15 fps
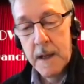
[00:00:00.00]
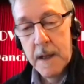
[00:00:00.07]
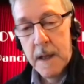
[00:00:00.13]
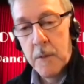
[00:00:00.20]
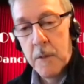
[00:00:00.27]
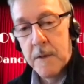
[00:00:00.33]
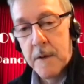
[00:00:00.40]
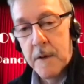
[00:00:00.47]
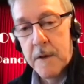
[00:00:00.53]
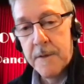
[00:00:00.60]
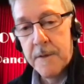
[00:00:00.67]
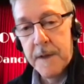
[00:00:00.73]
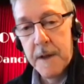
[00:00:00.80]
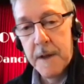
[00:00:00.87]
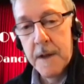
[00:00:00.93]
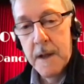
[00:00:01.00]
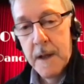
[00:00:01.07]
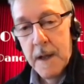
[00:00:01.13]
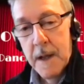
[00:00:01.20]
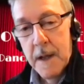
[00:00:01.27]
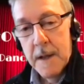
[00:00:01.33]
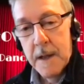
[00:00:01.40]
he was sort of the
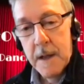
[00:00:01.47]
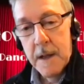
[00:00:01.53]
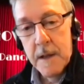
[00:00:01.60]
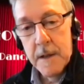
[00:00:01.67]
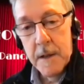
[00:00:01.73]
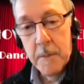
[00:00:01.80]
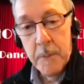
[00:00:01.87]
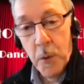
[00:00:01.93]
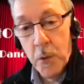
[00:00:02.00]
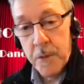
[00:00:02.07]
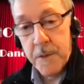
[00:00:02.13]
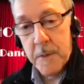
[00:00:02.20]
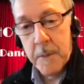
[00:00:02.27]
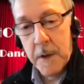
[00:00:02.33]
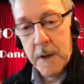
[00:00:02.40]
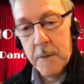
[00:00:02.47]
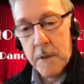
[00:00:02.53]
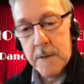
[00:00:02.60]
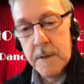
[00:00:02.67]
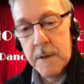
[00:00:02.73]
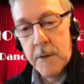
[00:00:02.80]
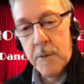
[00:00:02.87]
poster boy,
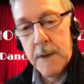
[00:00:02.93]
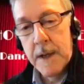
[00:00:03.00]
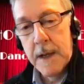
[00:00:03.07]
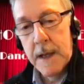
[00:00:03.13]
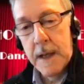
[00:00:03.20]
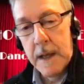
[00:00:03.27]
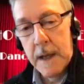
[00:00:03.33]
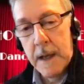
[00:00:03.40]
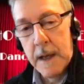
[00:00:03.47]
wasn't he? Really?